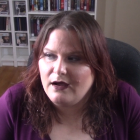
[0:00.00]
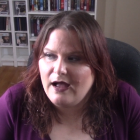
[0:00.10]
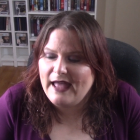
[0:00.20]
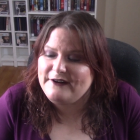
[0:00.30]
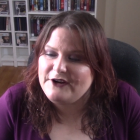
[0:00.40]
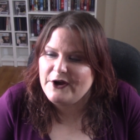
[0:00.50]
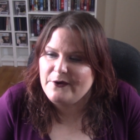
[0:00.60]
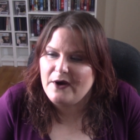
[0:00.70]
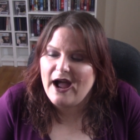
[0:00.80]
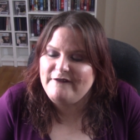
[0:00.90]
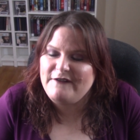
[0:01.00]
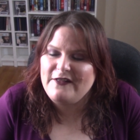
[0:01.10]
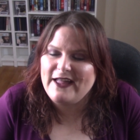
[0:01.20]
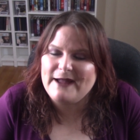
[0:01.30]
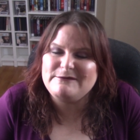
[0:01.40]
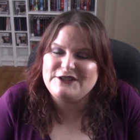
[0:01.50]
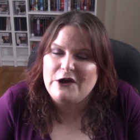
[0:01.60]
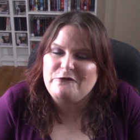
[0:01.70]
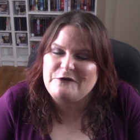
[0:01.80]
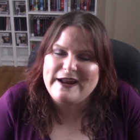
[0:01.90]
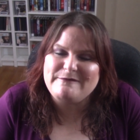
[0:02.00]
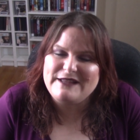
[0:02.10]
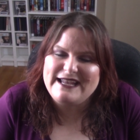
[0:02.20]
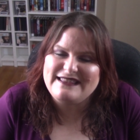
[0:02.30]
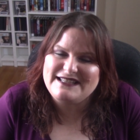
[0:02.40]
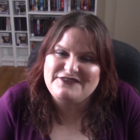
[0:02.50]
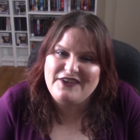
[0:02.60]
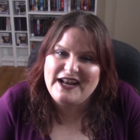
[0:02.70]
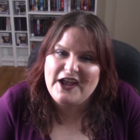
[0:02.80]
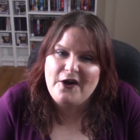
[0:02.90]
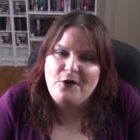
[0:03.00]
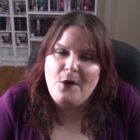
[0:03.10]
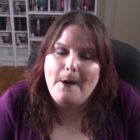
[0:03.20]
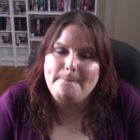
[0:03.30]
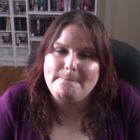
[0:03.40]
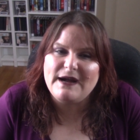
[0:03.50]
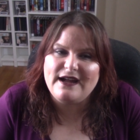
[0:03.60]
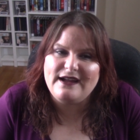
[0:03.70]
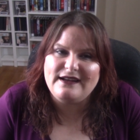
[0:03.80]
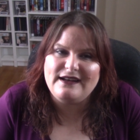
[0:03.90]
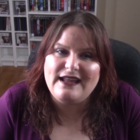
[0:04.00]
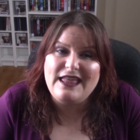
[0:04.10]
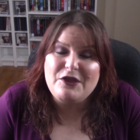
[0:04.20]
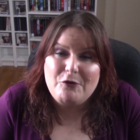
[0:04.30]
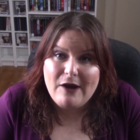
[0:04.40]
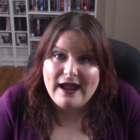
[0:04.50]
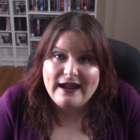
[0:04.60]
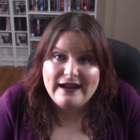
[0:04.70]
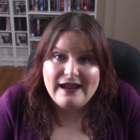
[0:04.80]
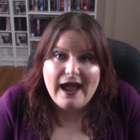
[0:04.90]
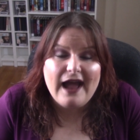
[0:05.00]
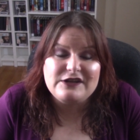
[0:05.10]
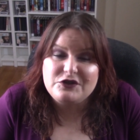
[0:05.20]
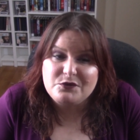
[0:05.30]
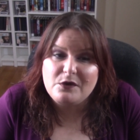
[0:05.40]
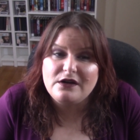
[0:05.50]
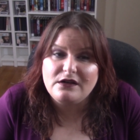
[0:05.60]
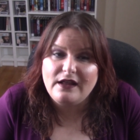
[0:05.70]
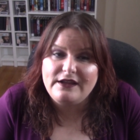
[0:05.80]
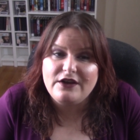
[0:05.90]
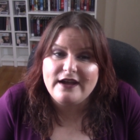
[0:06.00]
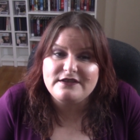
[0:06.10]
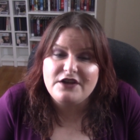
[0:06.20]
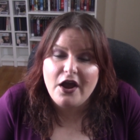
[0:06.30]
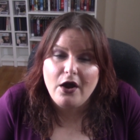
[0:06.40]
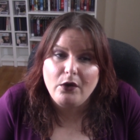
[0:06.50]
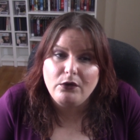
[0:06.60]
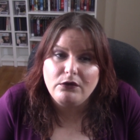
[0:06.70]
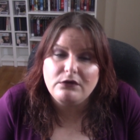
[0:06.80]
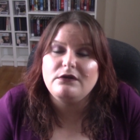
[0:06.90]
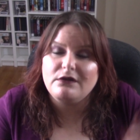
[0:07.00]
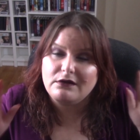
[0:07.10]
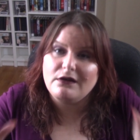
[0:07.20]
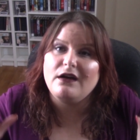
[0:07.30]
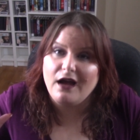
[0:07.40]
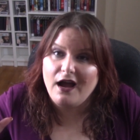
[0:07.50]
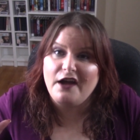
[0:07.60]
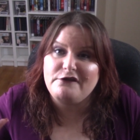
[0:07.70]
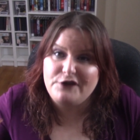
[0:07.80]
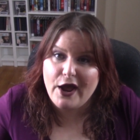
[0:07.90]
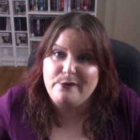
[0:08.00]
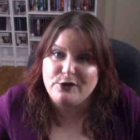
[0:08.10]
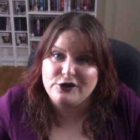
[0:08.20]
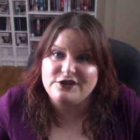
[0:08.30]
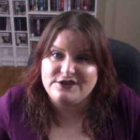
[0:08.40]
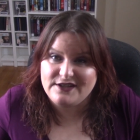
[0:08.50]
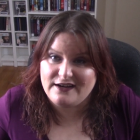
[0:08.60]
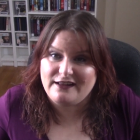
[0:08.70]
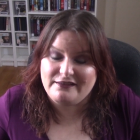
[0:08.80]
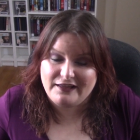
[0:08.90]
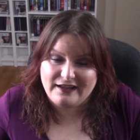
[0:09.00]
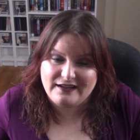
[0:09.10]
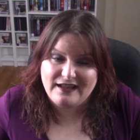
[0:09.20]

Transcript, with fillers: I don't know. I feel like I'm so rambly in this video, but either way, I just wanted to let you guys know I've not purchased anything.